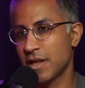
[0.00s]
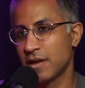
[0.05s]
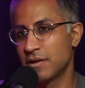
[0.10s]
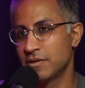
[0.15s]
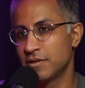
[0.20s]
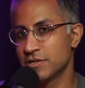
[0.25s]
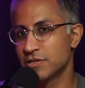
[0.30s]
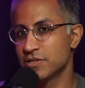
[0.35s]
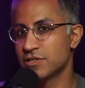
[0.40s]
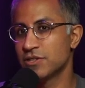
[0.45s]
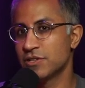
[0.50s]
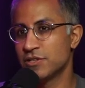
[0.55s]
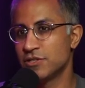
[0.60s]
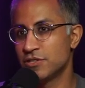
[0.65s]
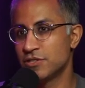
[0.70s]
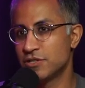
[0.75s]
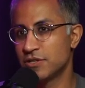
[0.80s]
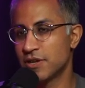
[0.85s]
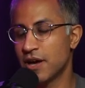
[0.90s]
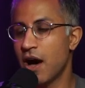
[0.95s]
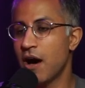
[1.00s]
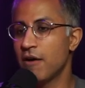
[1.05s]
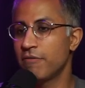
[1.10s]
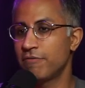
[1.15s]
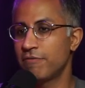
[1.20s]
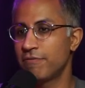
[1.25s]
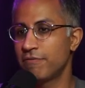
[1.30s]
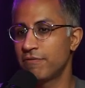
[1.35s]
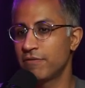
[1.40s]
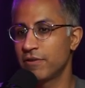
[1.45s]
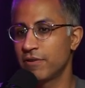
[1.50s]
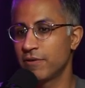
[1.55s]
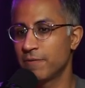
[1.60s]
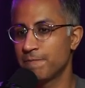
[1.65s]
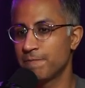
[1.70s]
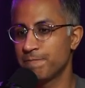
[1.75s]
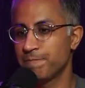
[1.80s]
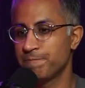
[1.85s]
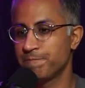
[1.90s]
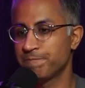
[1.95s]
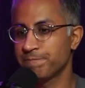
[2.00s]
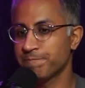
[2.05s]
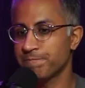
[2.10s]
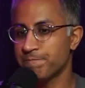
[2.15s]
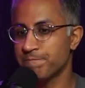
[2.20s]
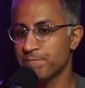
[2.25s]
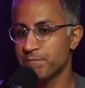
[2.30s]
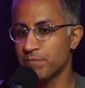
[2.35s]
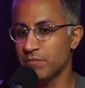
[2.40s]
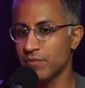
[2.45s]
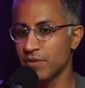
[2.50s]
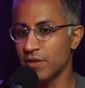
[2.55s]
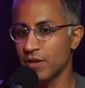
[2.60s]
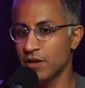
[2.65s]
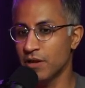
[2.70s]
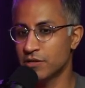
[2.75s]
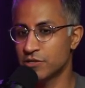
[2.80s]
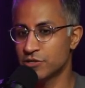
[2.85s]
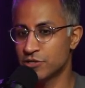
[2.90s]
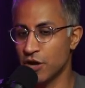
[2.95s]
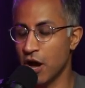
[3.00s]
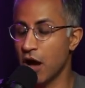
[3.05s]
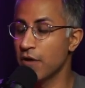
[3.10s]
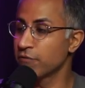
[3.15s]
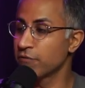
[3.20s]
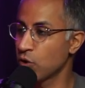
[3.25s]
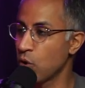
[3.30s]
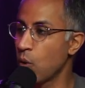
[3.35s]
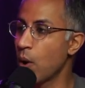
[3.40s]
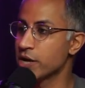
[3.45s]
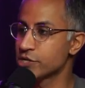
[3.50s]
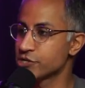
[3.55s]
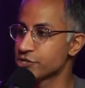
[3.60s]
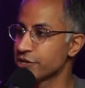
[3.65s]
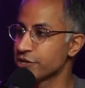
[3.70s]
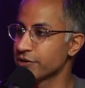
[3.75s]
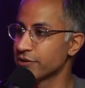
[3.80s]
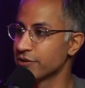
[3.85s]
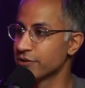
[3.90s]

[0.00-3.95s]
This is a tough, tough question.